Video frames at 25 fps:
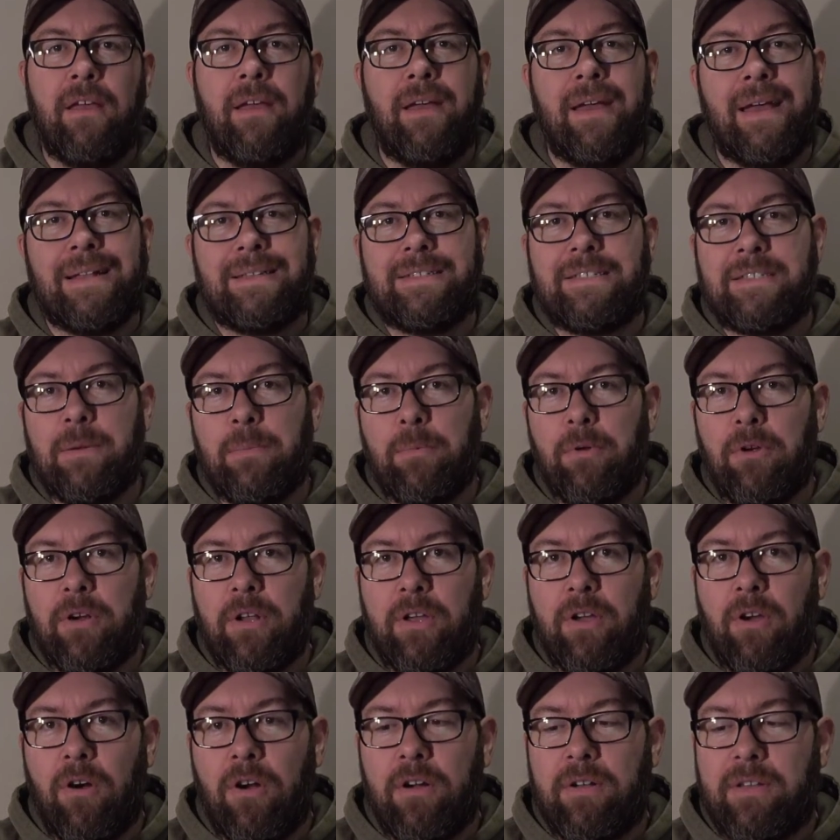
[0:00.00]
It's similar to
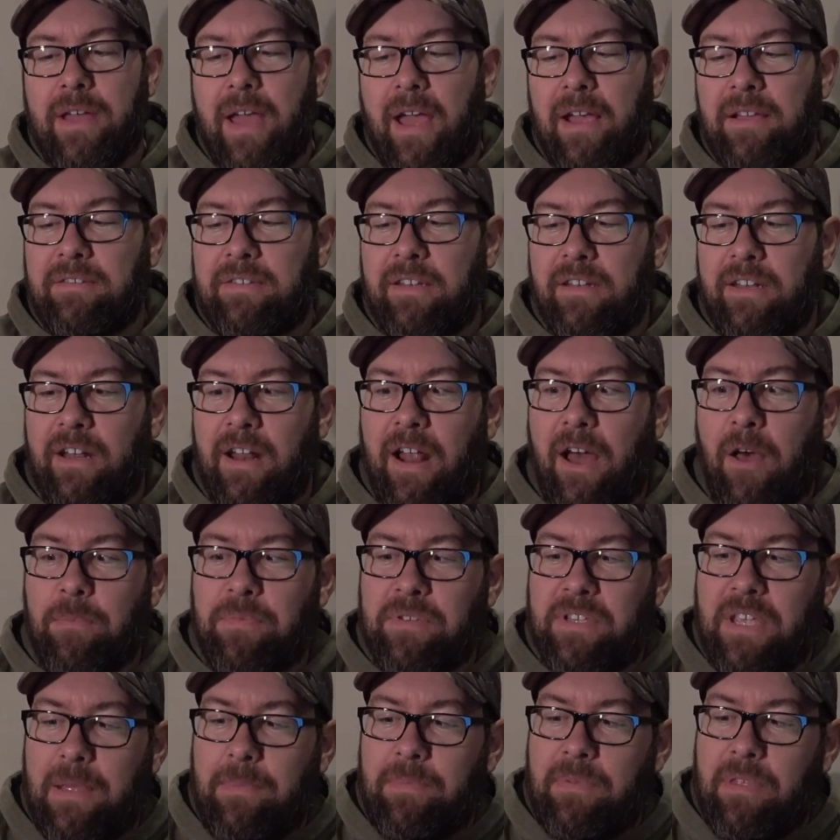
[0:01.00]
Gore-Tex, and it helps
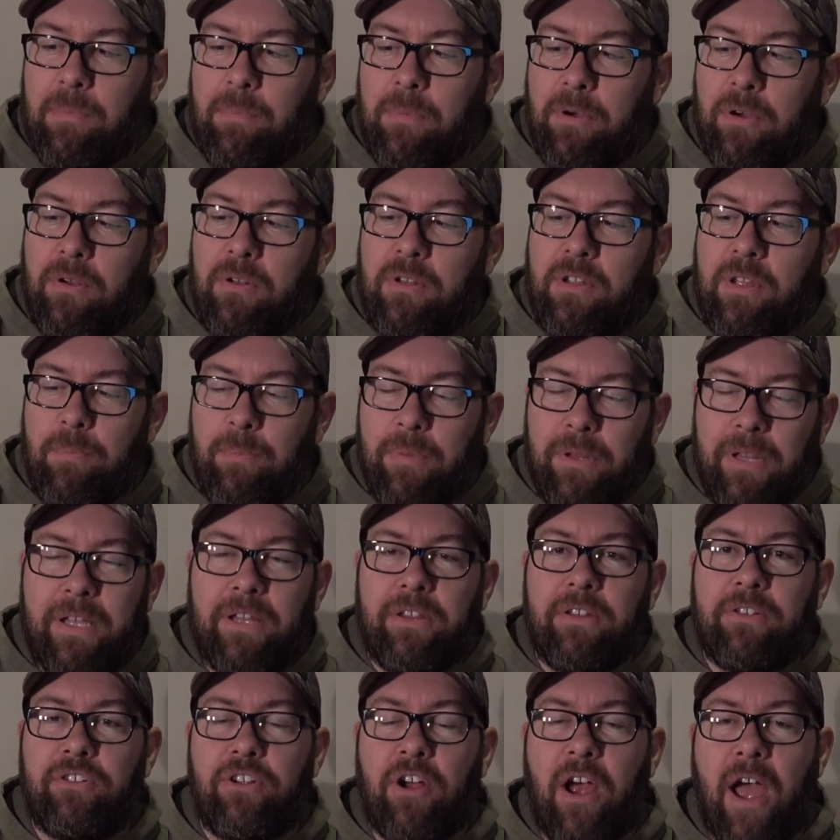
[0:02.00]
keep the boot
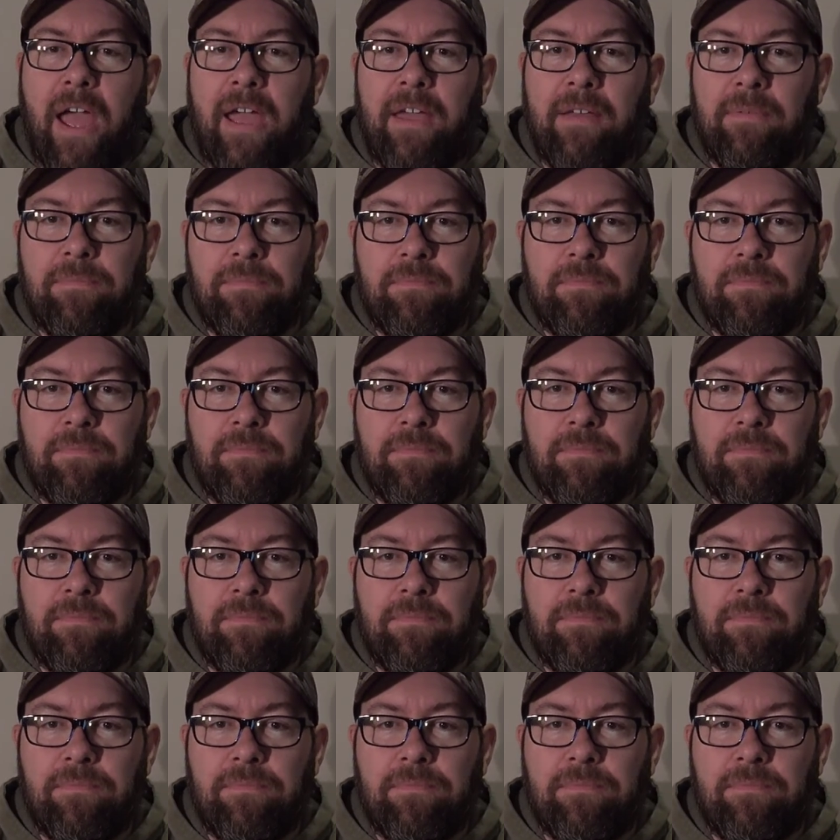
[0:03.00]
completely dry.